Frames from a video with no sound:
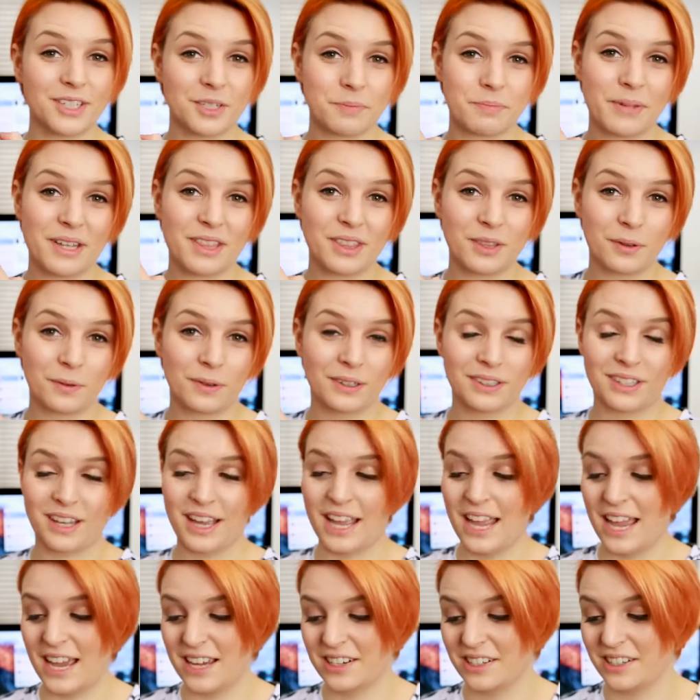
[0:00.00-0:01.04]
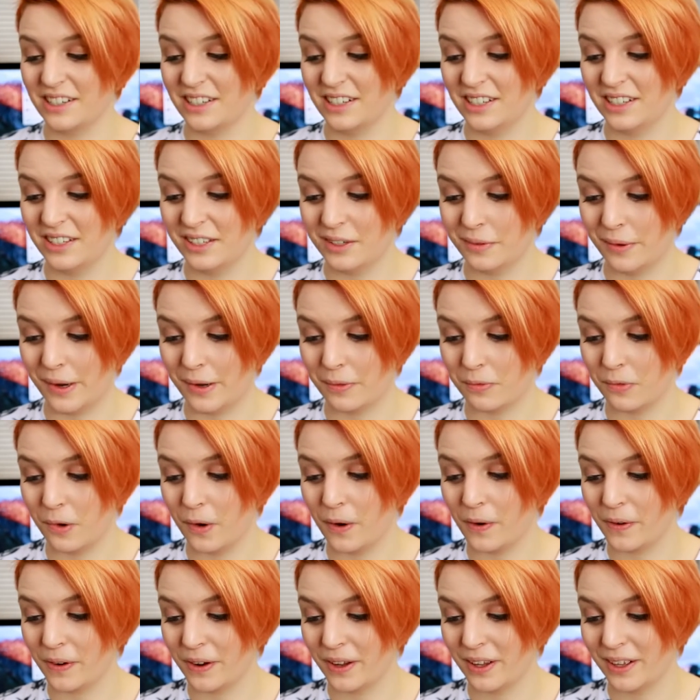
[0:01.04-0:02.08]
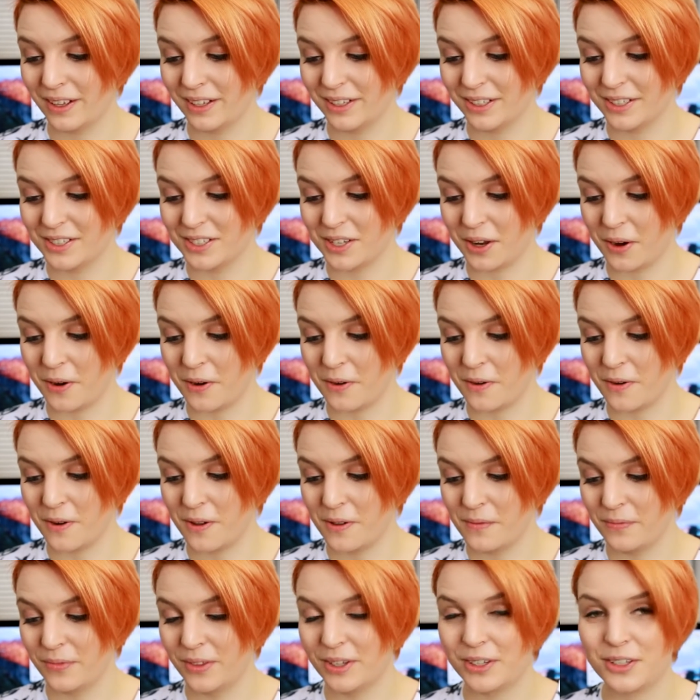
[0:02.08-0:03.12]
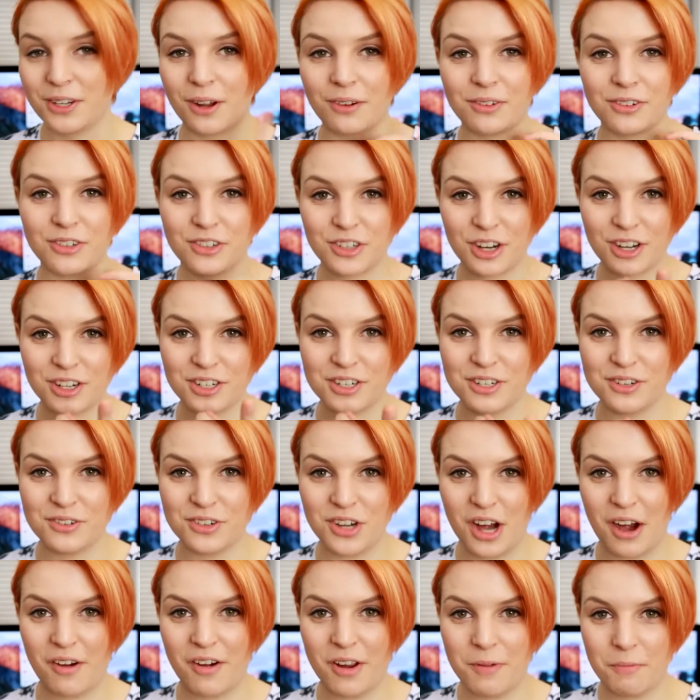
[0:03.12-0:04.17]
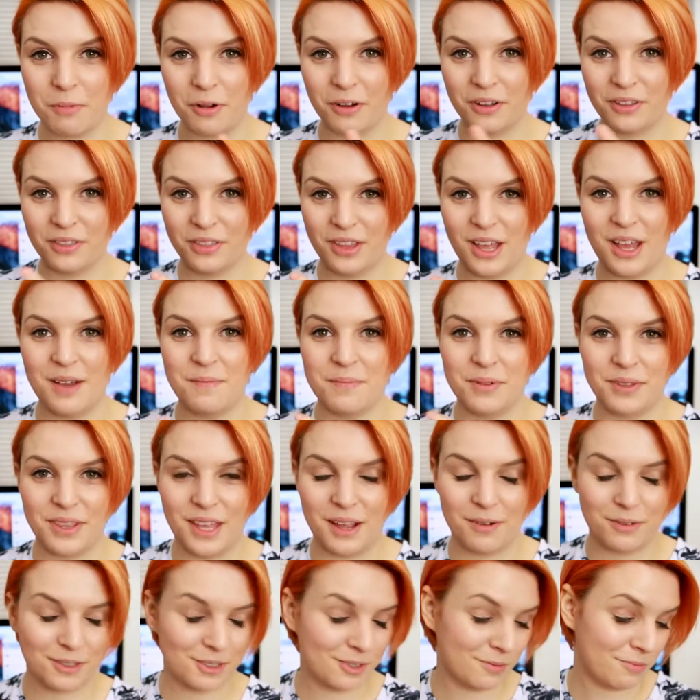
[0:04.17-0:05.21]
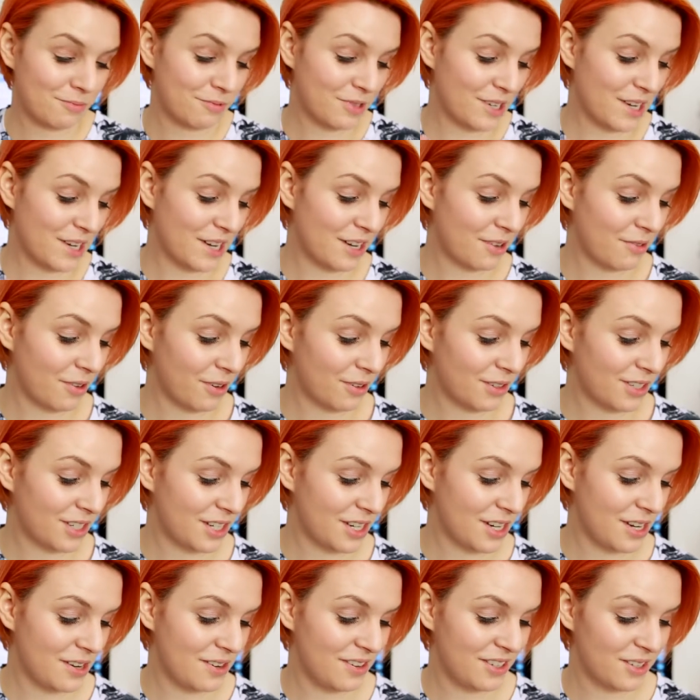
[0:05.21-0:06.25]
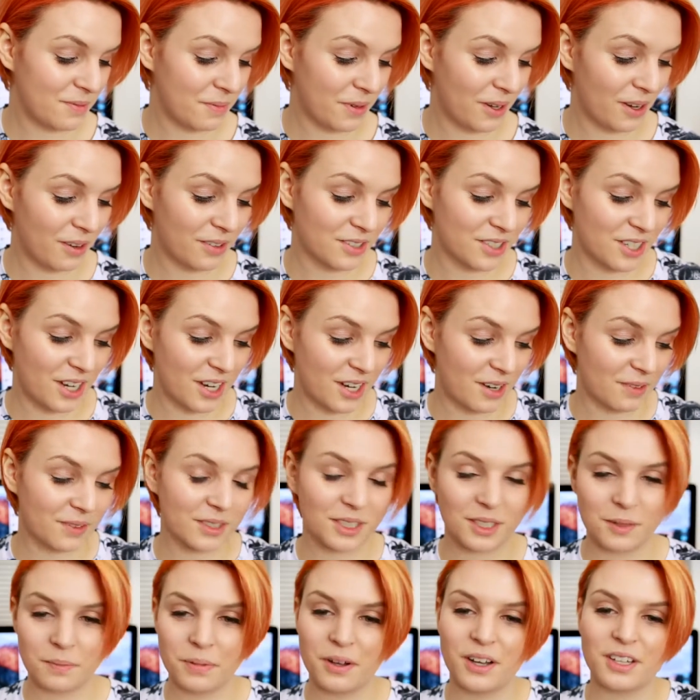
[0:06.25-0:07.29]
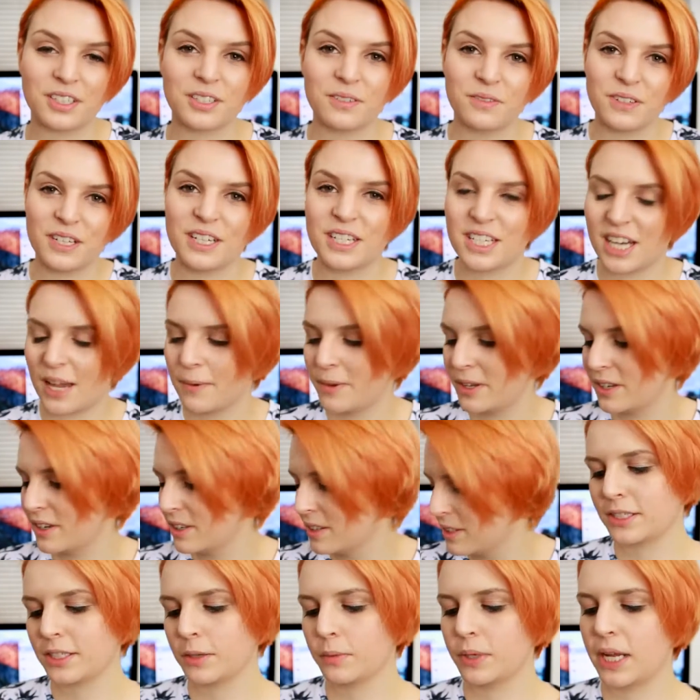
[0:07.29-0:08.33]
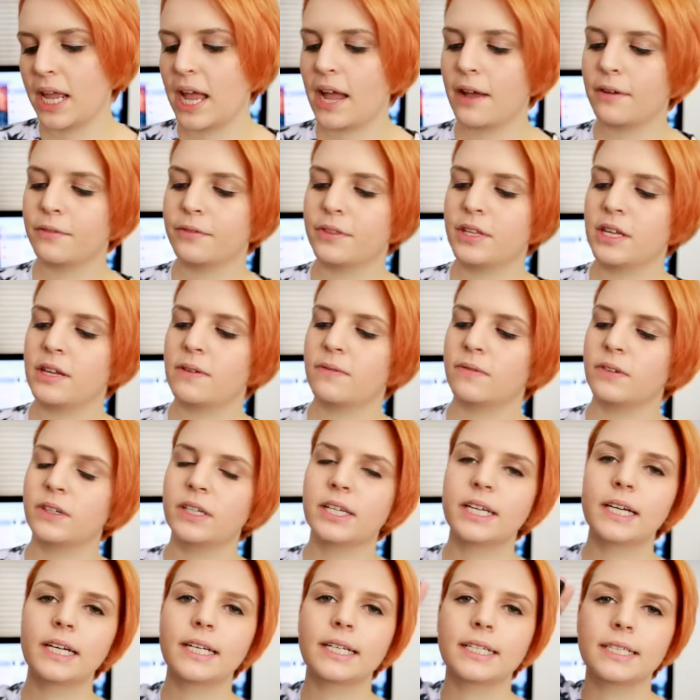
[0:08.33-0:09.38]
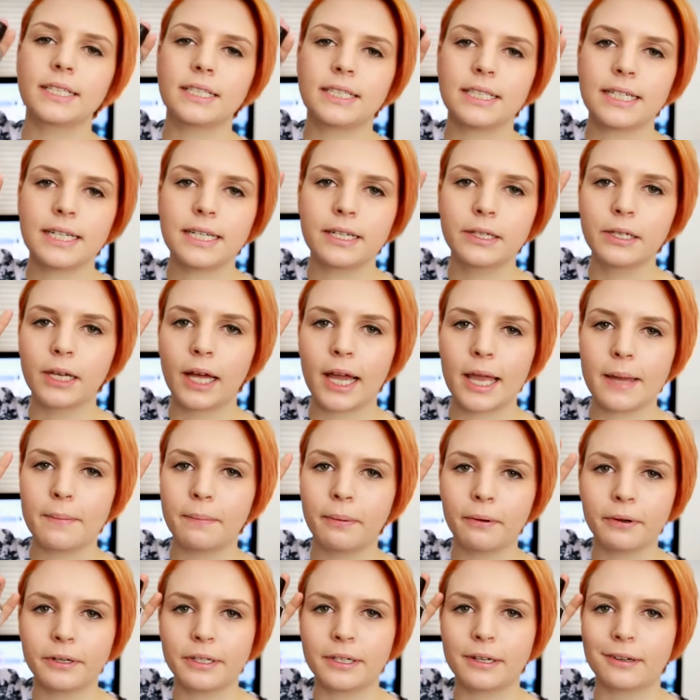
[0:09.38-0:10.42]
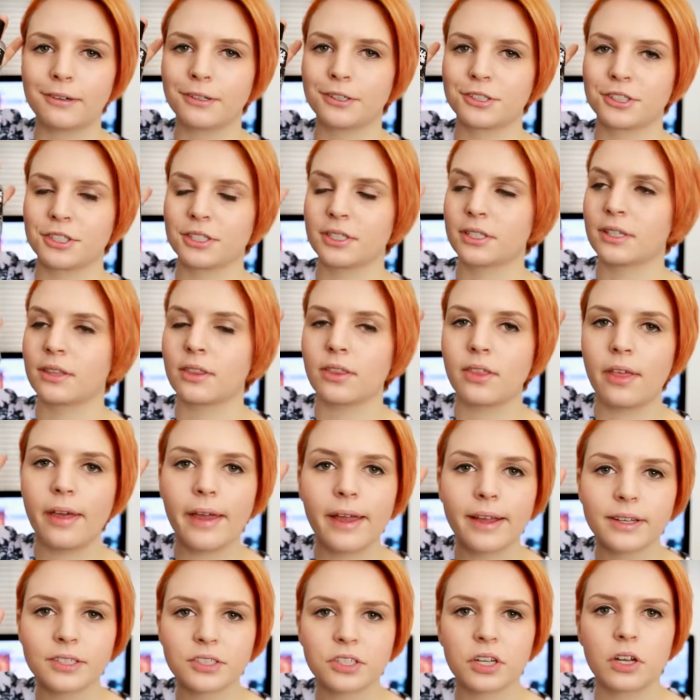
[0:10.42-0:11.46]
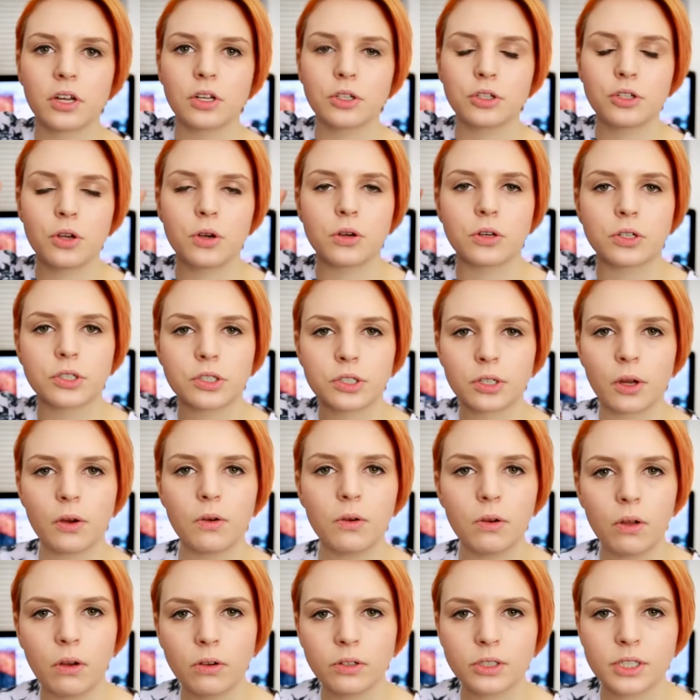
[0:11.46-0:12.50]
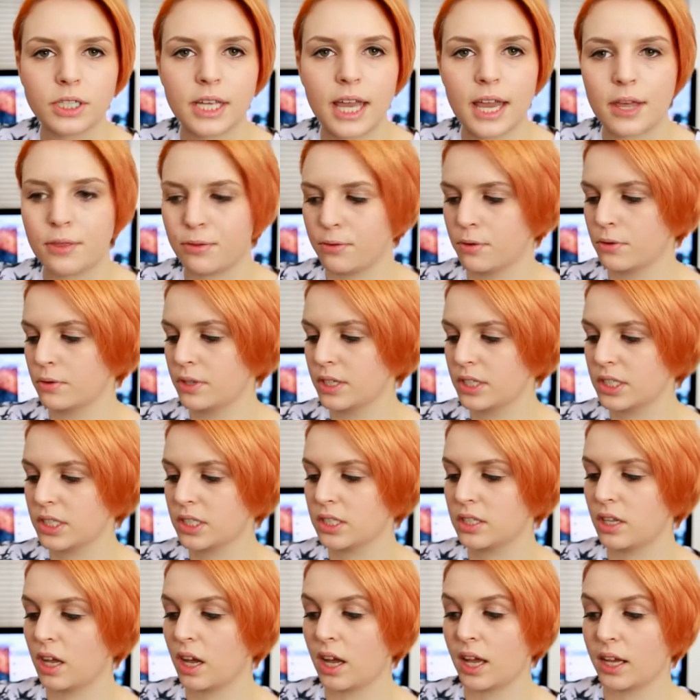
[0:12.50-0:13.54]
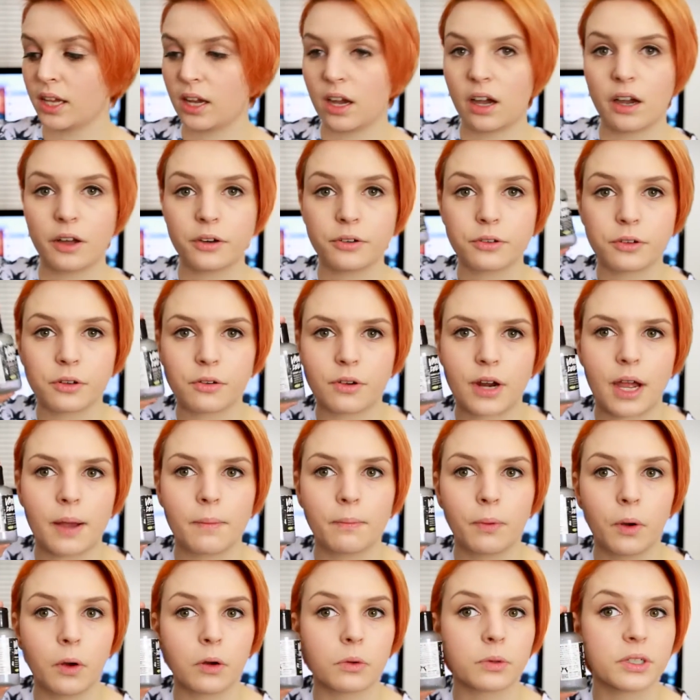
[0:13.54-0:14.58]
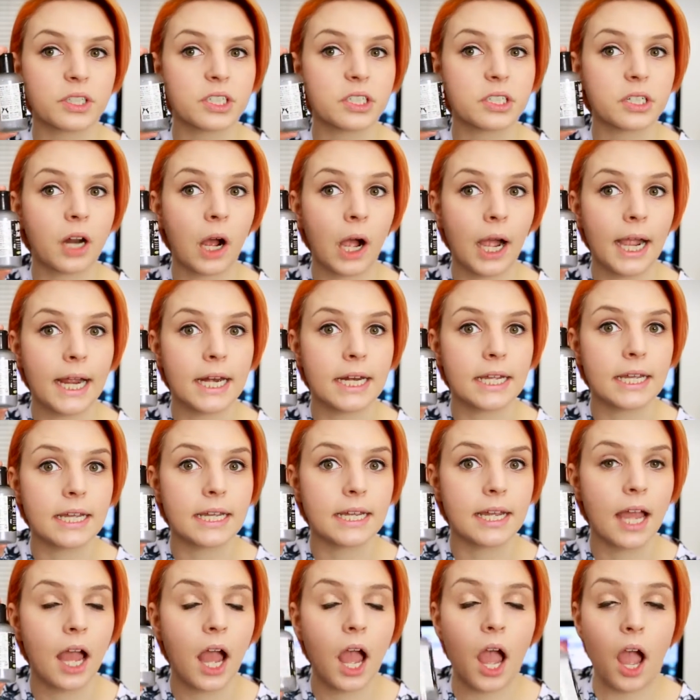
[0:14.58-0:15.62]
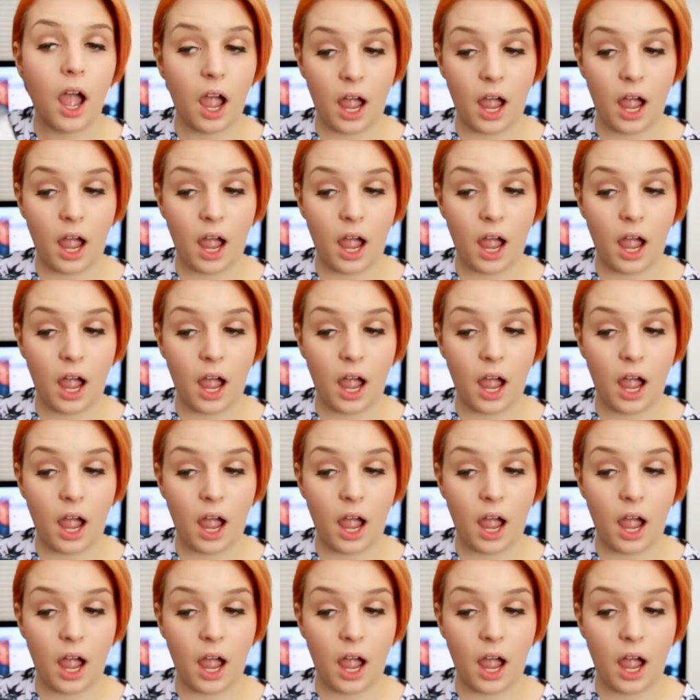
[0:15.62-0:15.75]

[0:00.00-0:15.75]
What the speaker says: have just been the one that I had that went wrong. So don't judge new Charity Pot on that, but that was really gross to use. But I was like, I'm gonna persevere, damn it. Next up we have the Vanilla D-Light Body Lotion. This took so long to get through. This is like a 100-gram bottle, which is tiny,